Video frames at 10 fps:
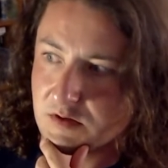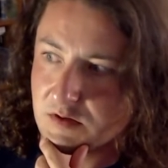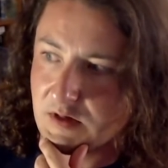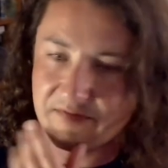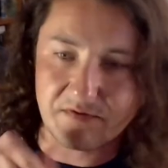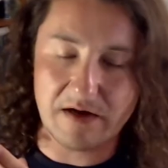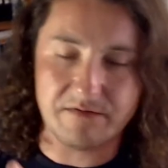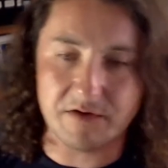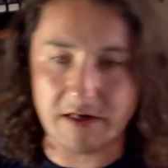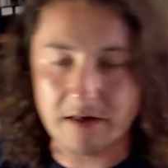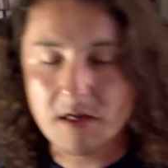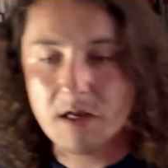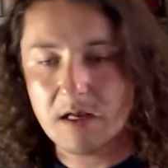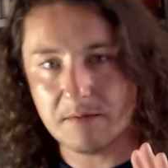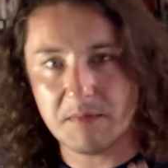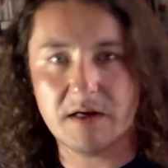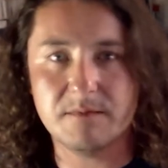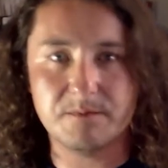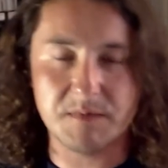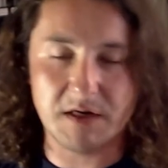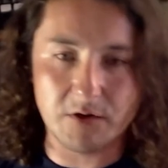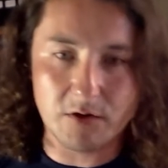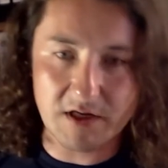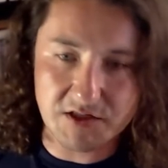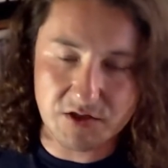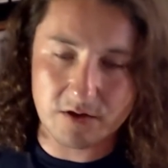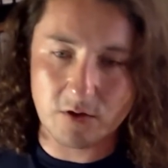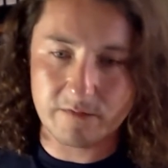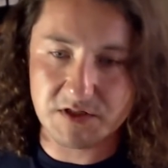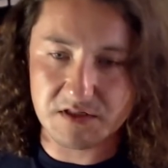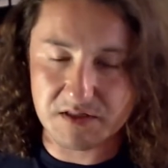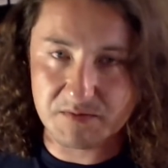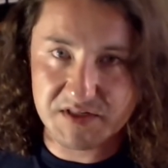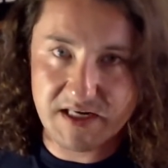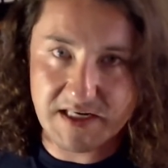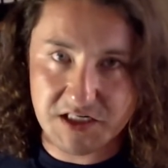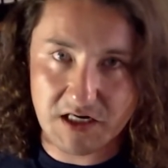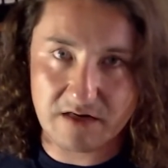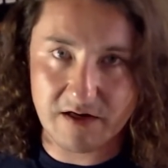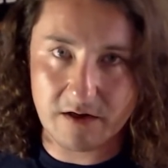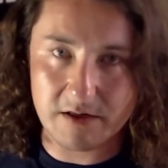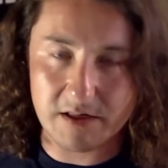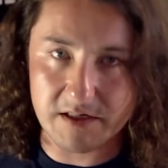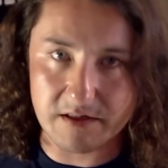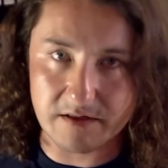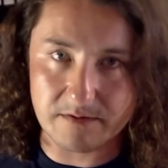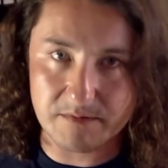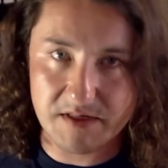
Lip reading: I forget. I know that I took it over to some sketch kind of area in